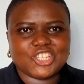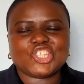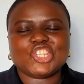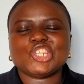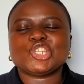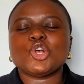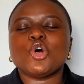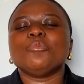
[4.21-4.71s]

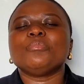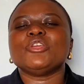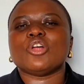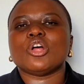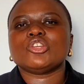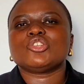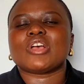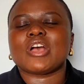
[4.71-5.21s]
She told me
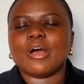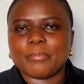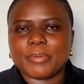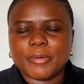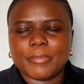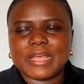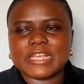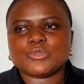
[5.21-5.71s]
not to
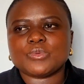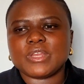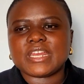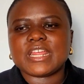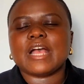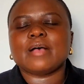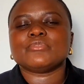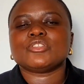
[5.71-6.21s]
compromise when
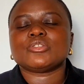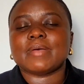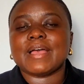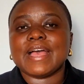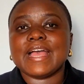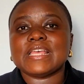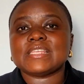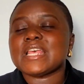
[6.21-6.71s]
it comes to my
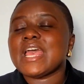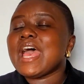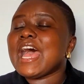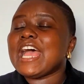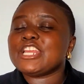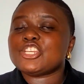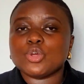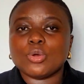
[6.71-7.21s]
eyes.
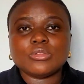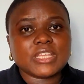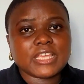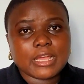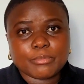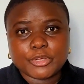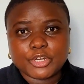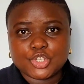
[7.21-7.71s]
I don't think
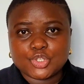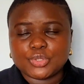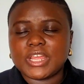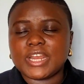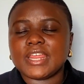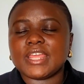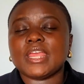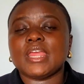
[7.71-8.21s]
I'm going to do
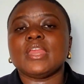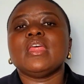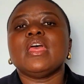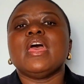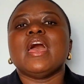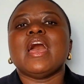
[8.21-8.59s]
that again.